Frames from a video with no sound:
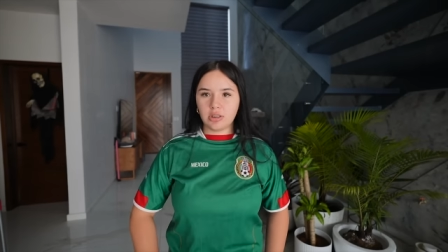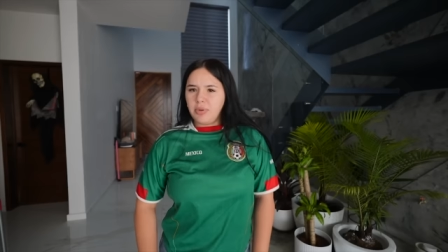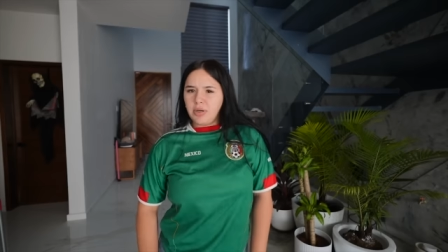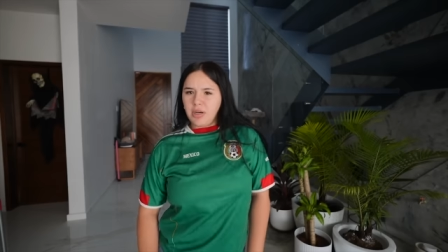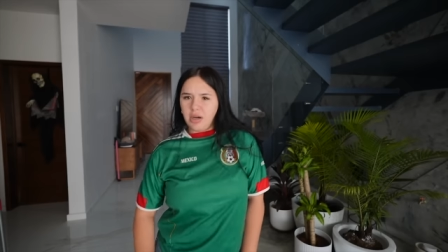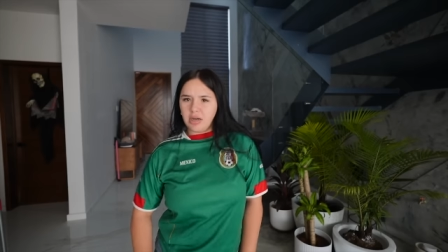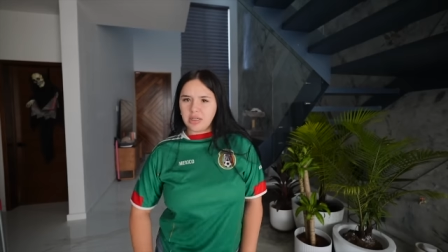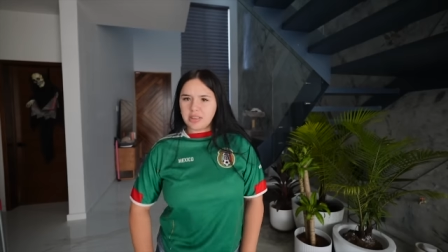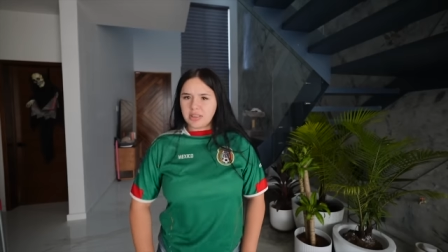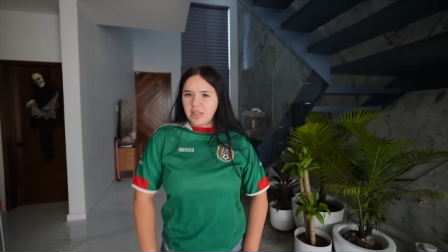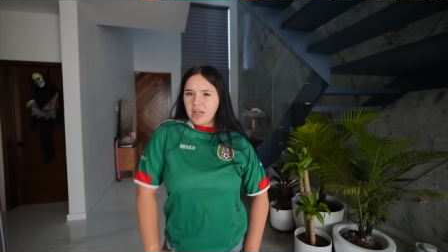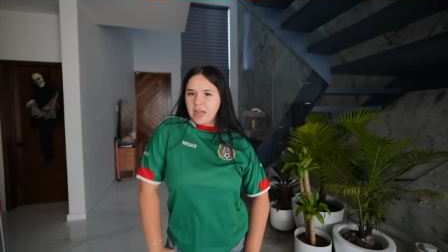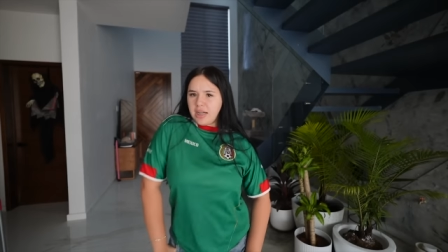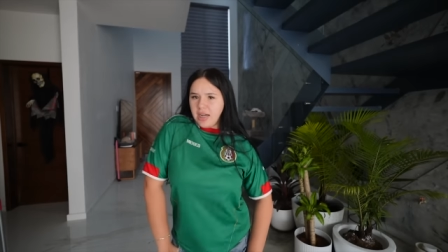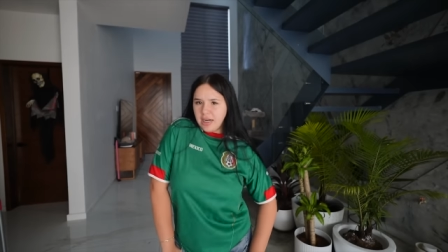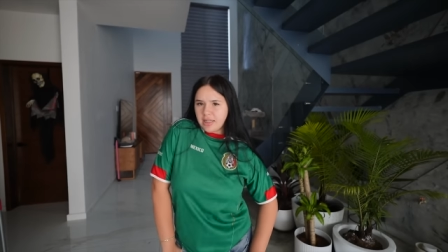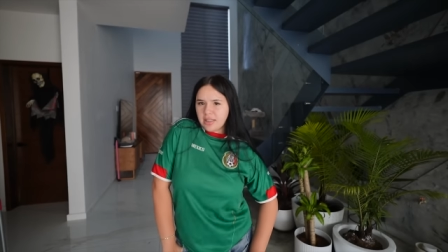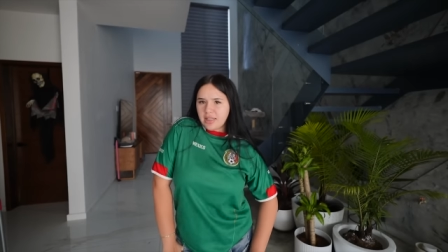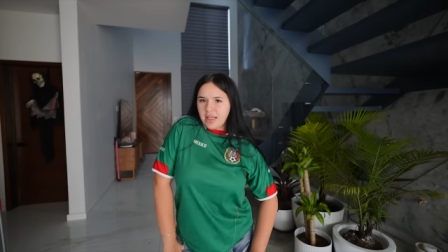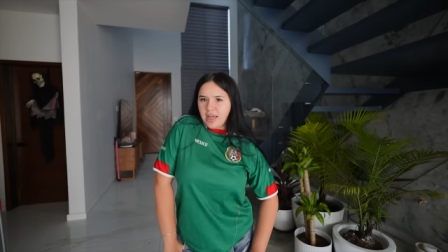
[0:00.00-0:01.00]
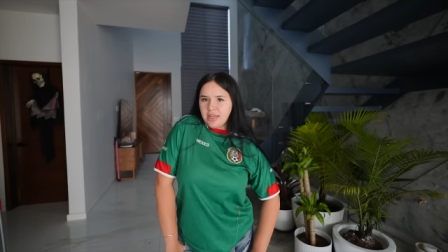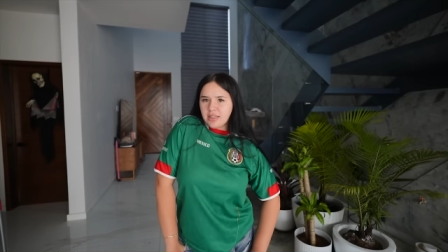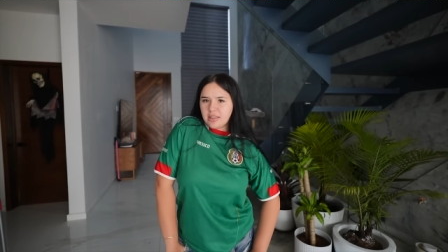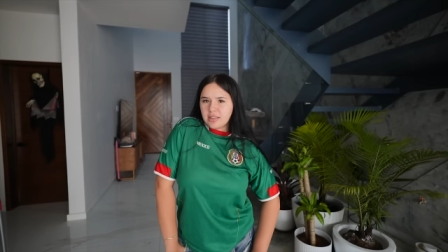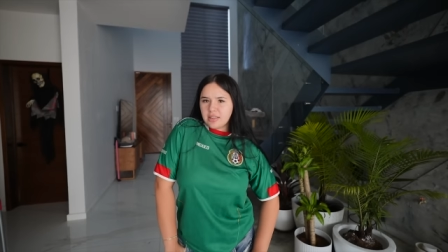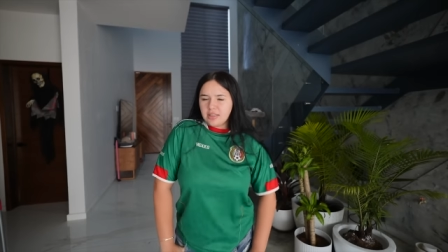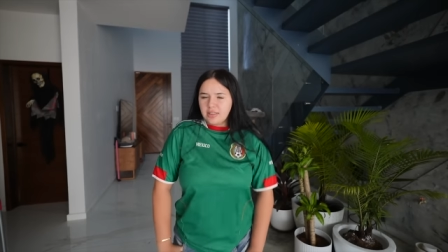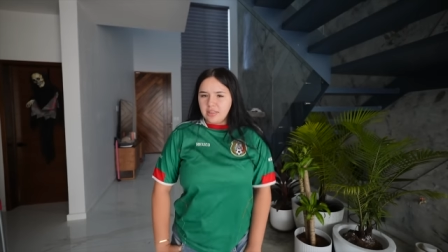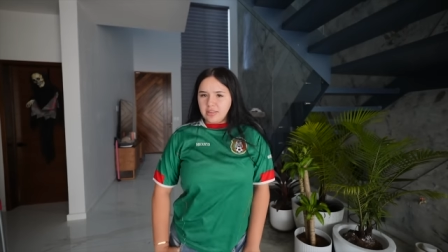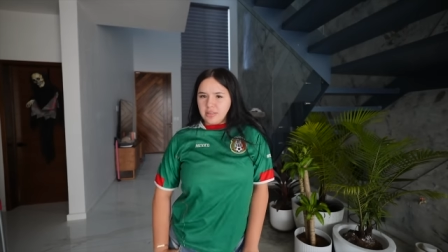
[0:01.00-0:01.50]
But honestly, I kind of like
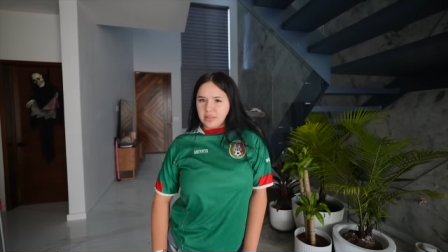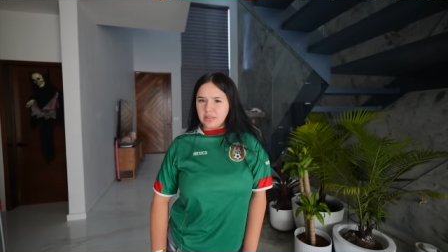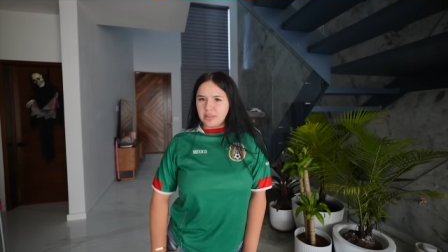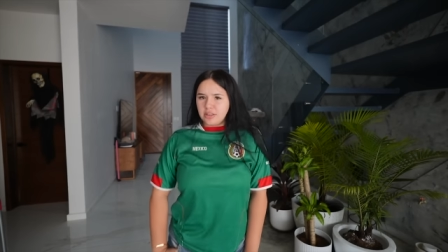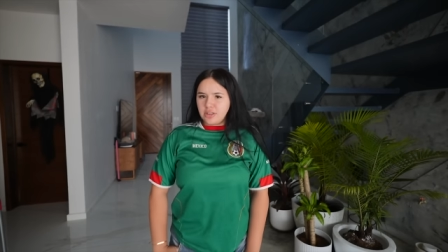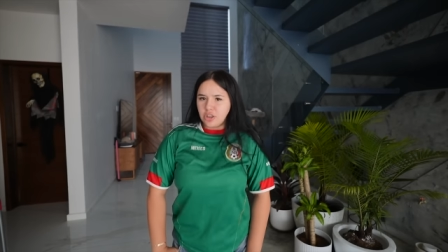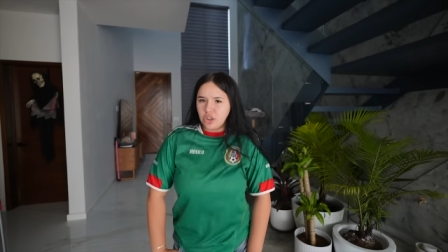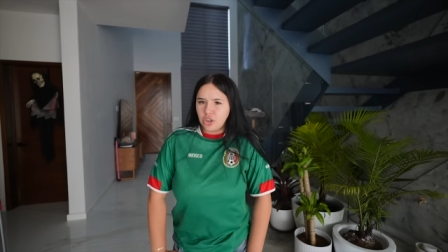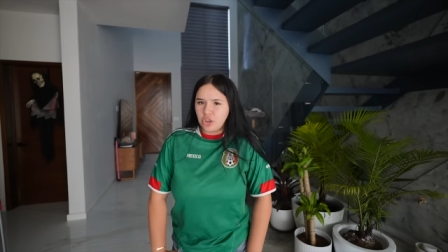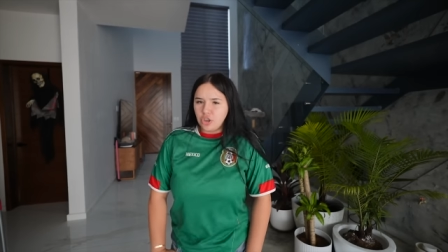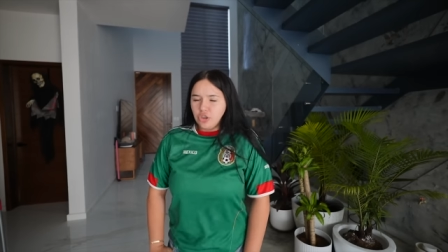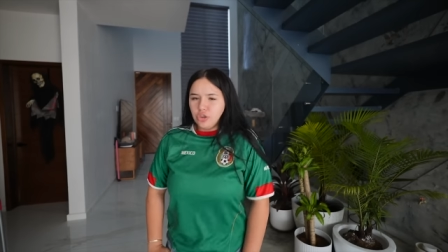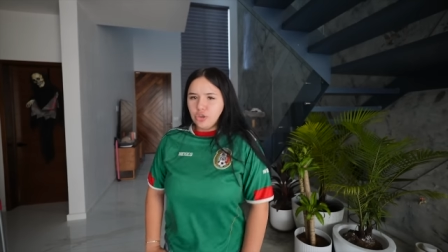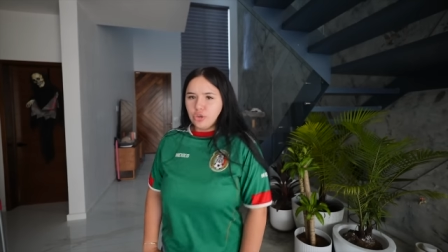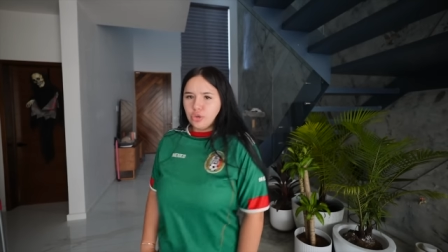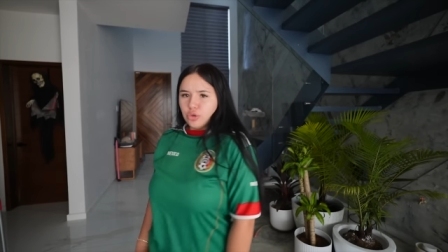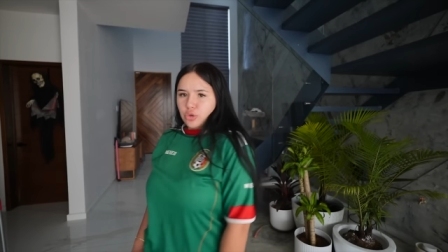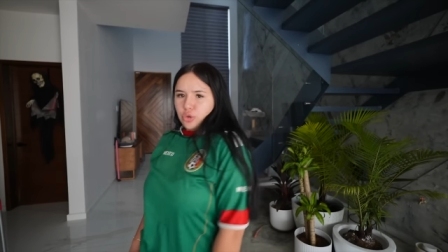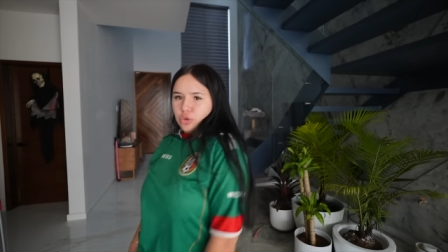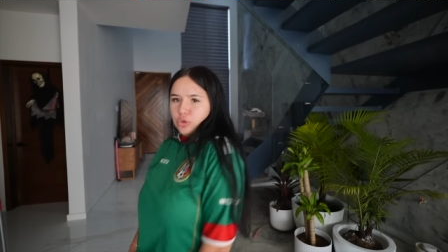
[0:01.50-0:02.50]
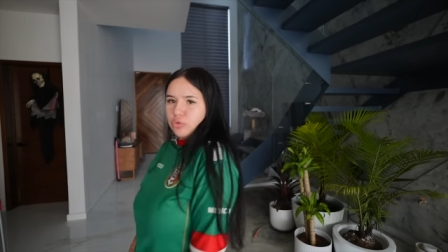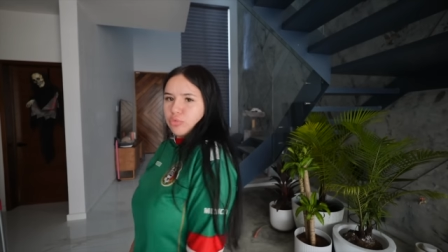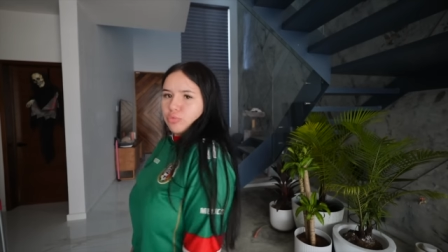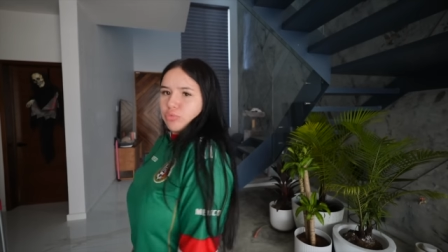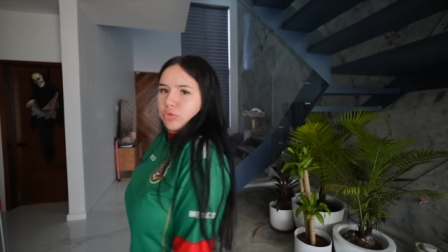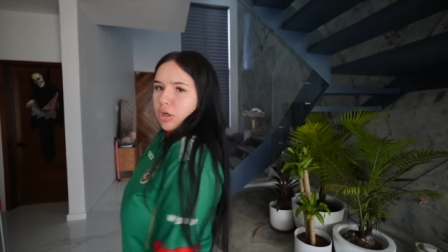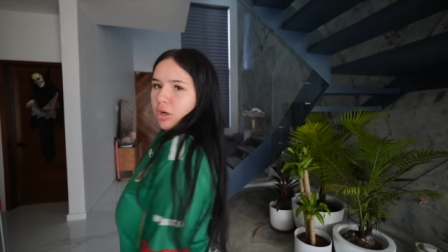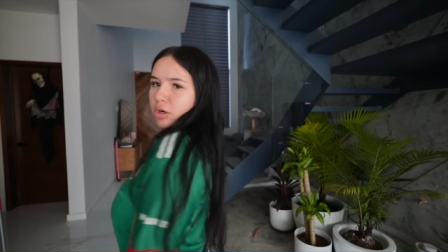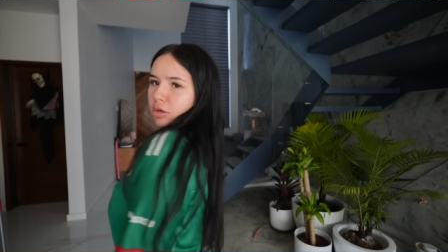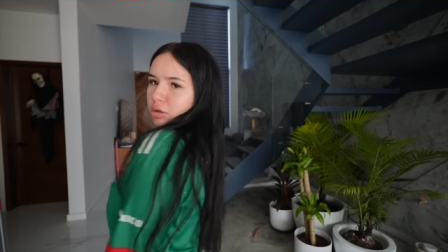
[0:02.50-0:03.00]
this. This is cute,
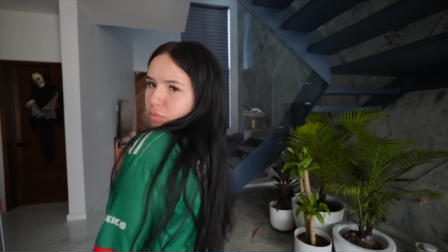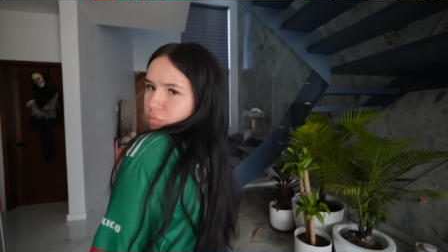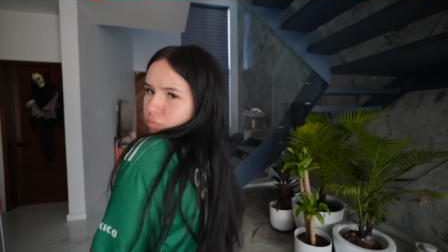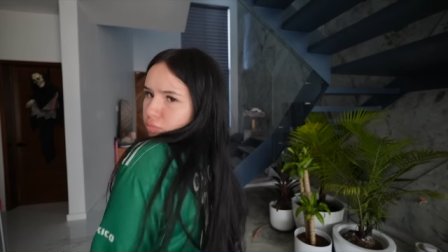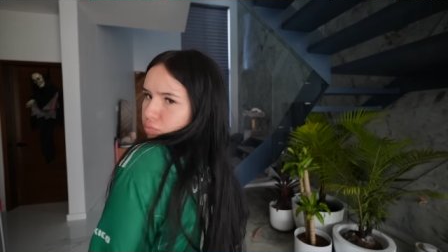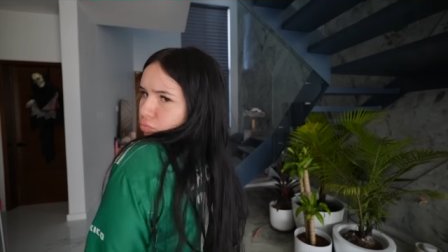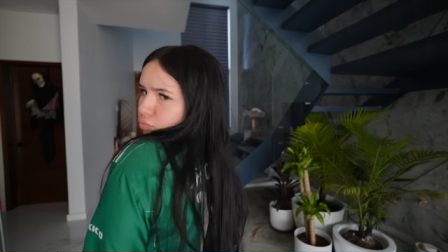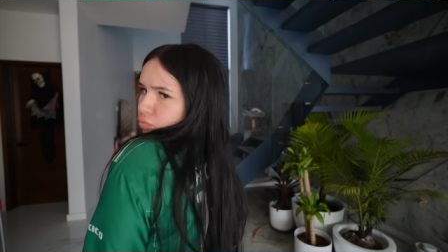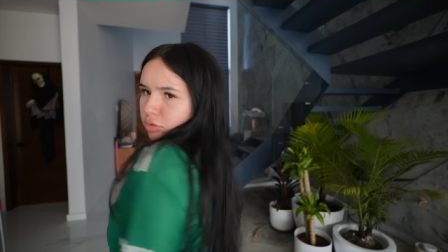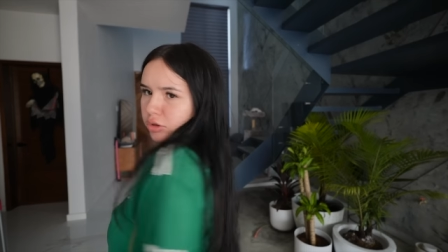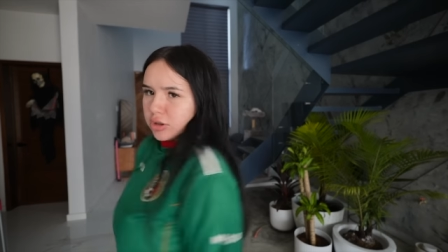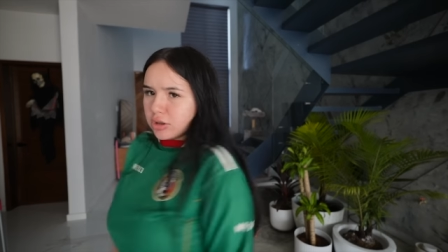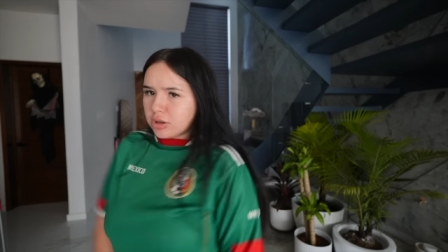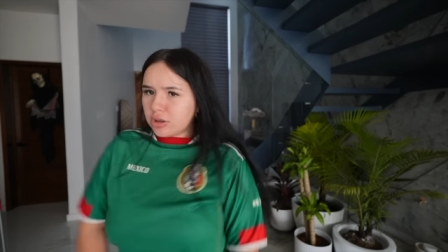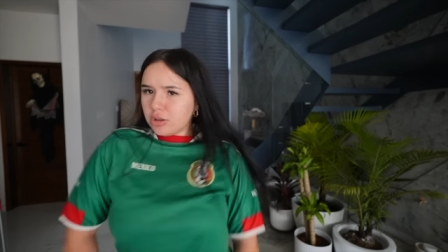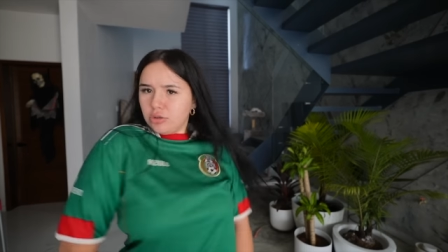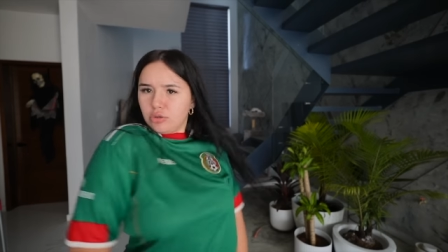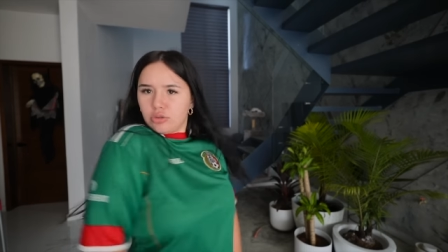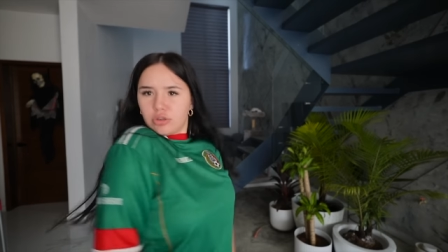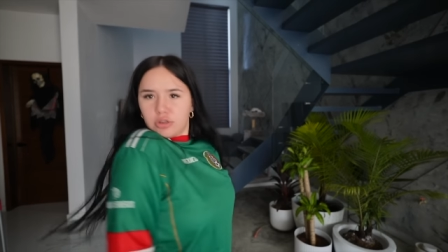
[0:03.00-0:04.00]
no? Is this a new